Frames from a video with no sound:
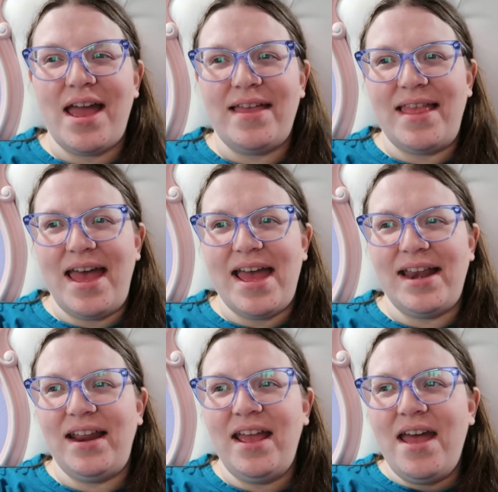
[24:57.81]
and
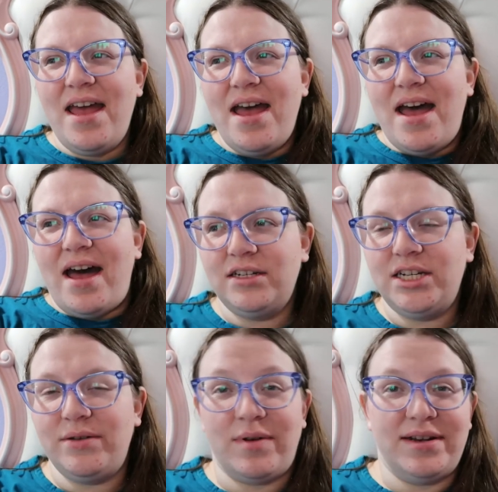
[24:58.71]
then
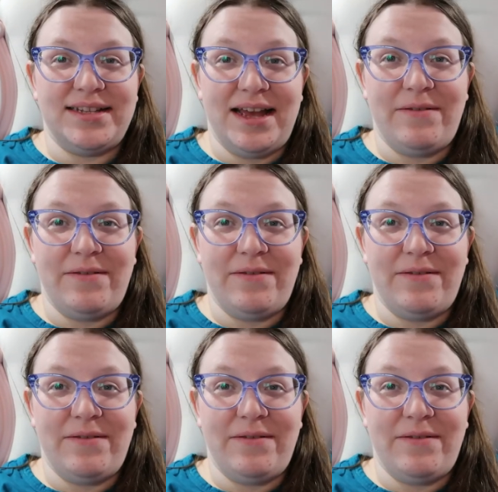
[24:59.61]
she runs